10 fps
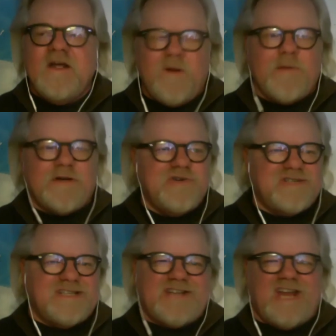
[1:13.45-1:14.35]
We would
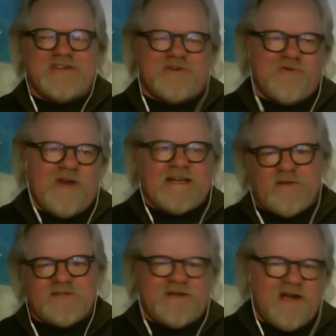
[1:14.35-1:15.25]
usually change it greatly
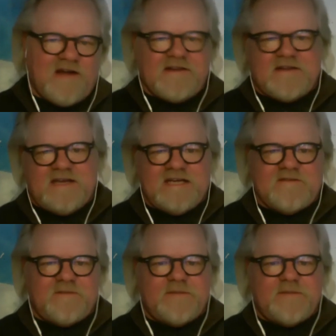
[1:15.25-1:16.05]
once we got into the heat of it,